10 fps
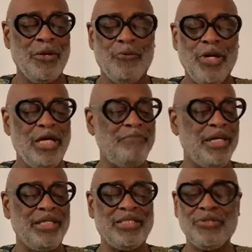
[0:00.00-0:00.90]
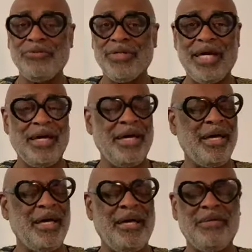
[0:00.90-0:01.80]
We've been
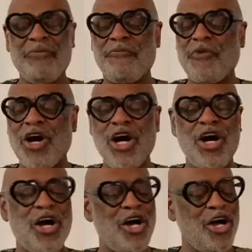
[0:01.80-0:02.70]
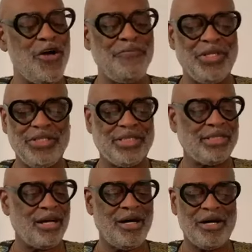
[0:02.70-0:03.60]
together from the
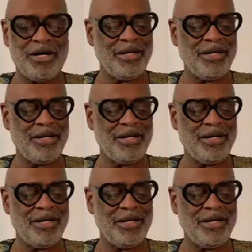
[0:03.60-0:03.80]
start.